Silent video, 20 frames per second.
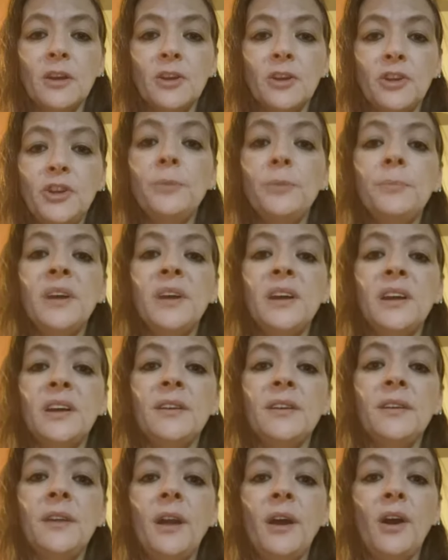You
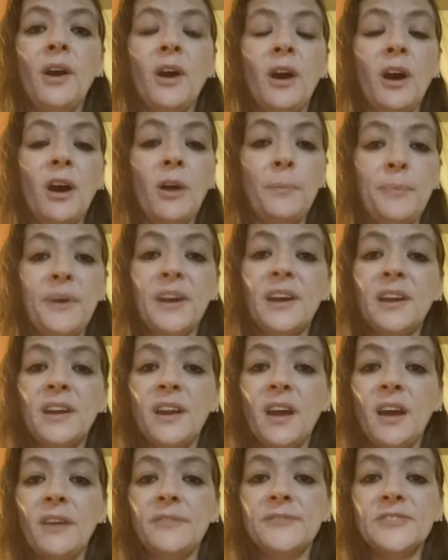men are big
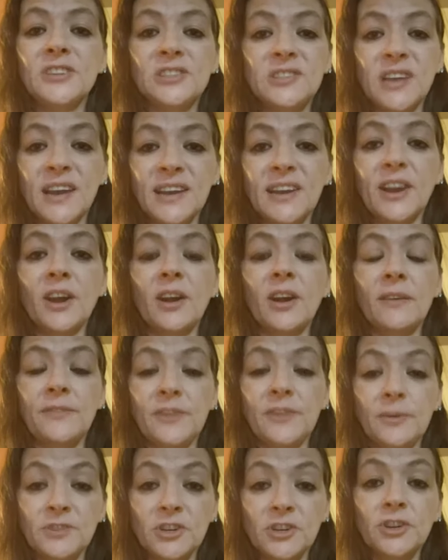enough to take care of
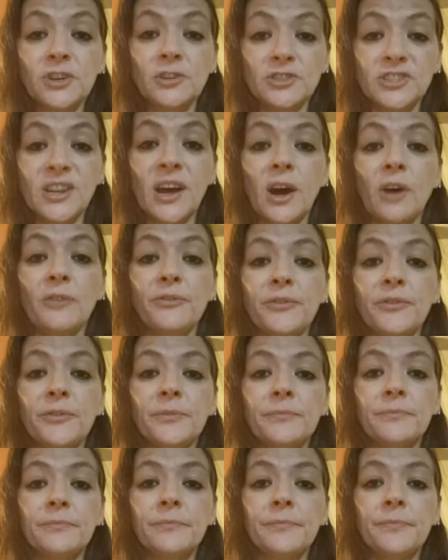your, yourself.
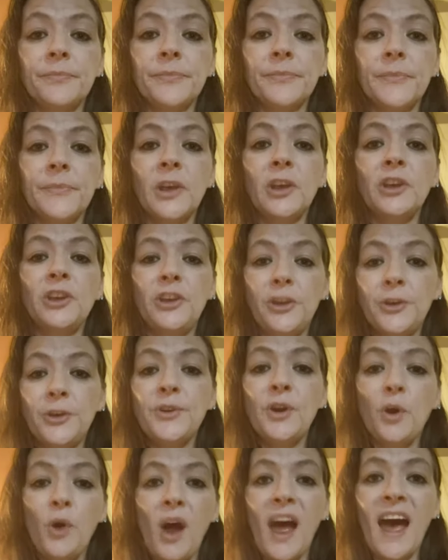You
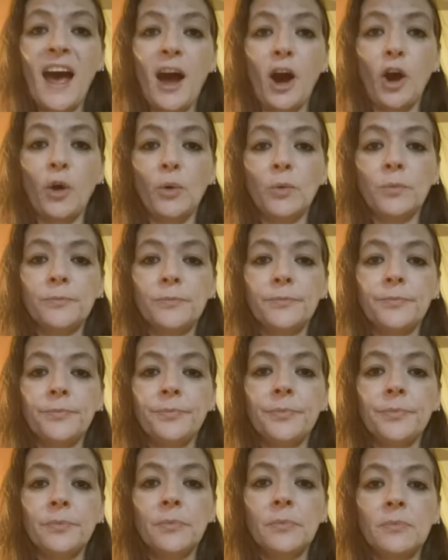know how.
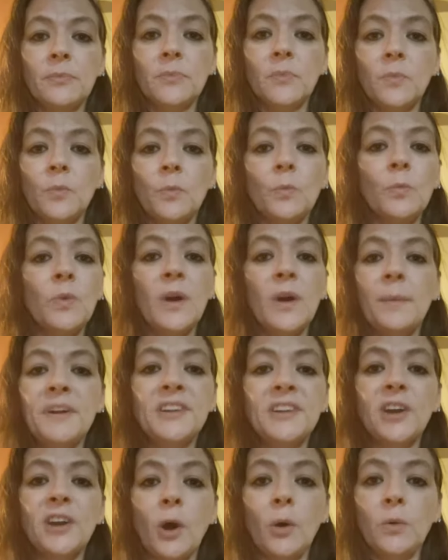Women
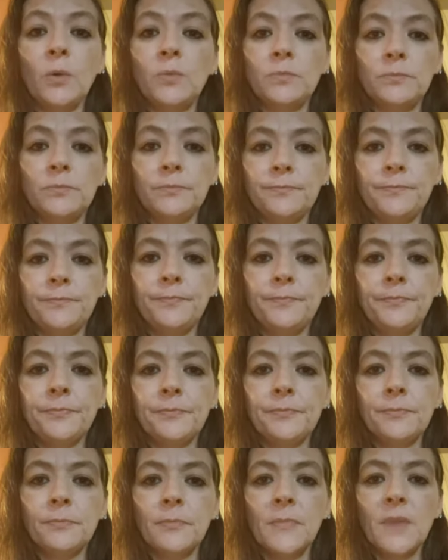don't.
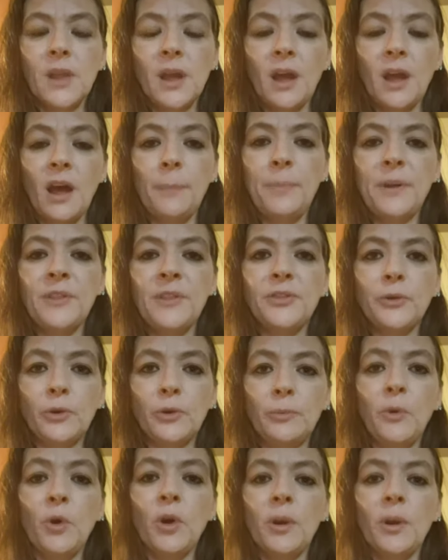I've been through
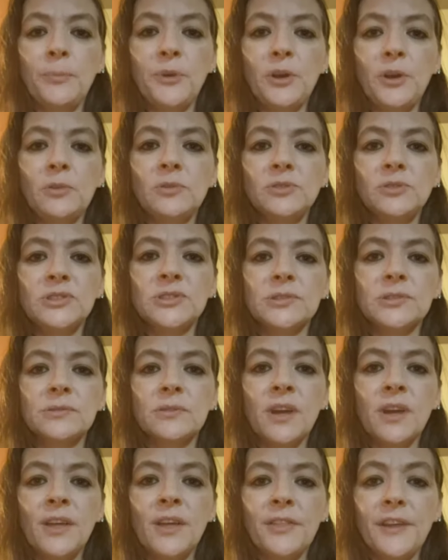more abuse
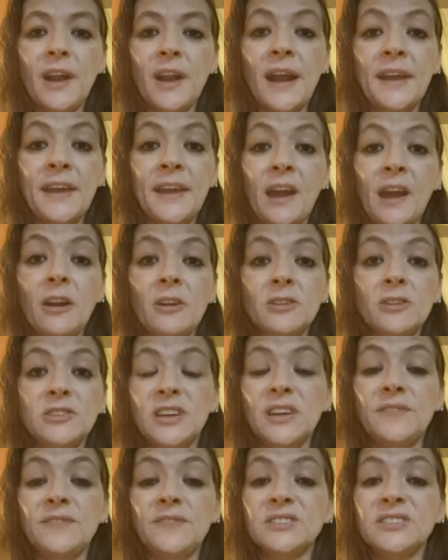than I care to
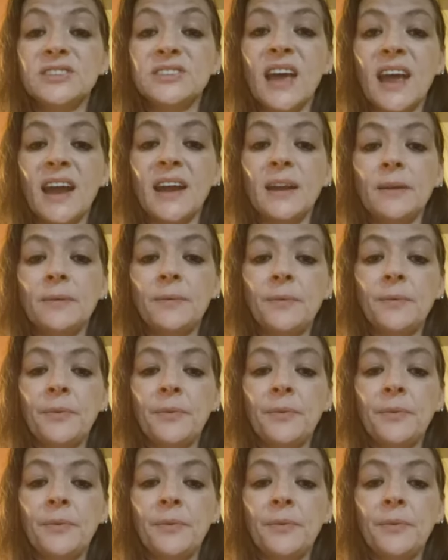even say.